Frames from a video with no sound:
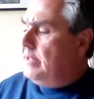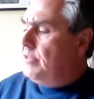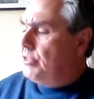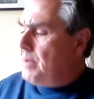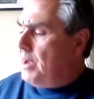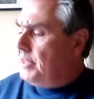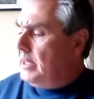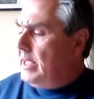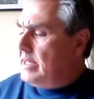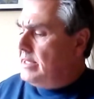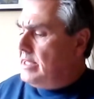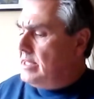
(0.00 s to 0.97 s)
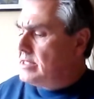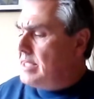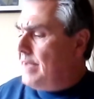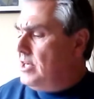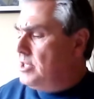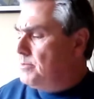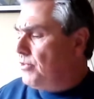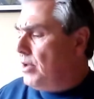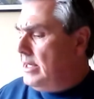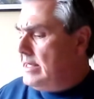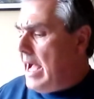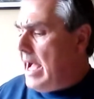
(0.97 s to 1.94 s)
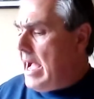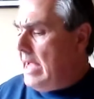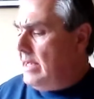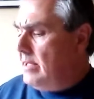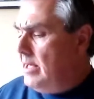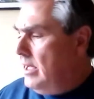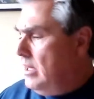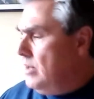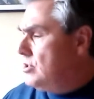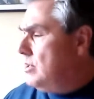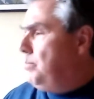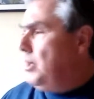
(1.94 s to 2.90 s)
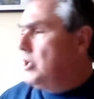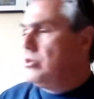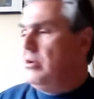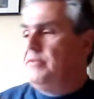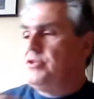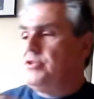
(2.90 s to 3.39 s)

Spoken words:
throughout the late 1970s, before he died. Here's a picture of